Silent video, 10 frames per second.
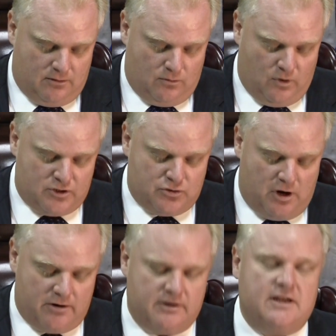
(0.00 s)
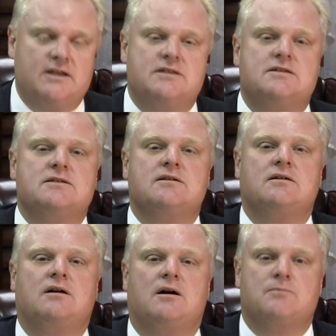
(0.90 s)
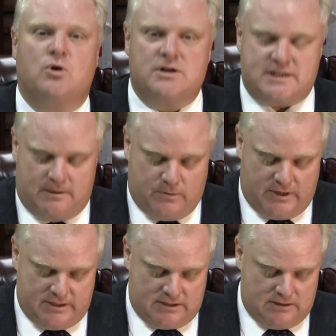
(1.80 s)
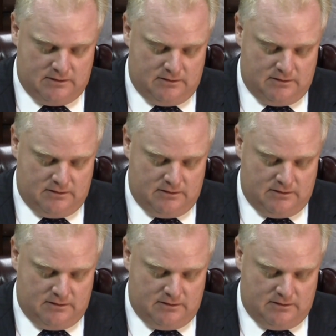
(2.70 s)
What Toronto needs are more subways.